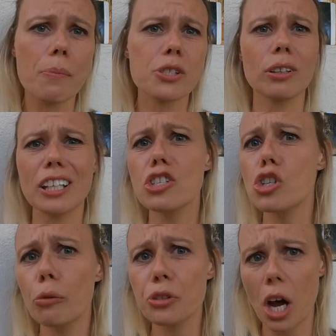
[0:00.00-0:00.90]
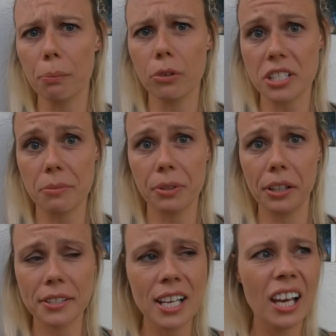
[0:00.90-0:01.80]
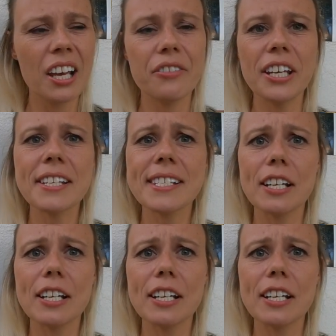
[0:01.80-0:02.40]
So like stovetop recipes, things